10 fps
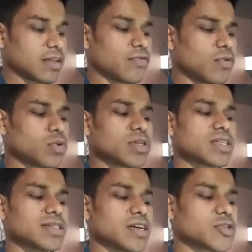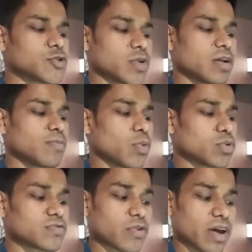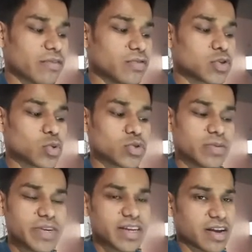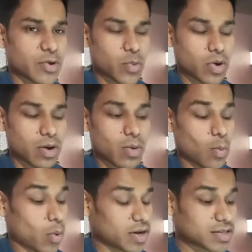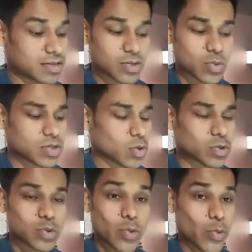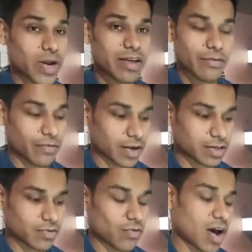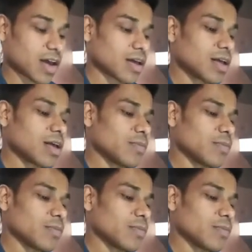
And the fourth is get trail posts for every social media network. What is this one is also really effective. Why?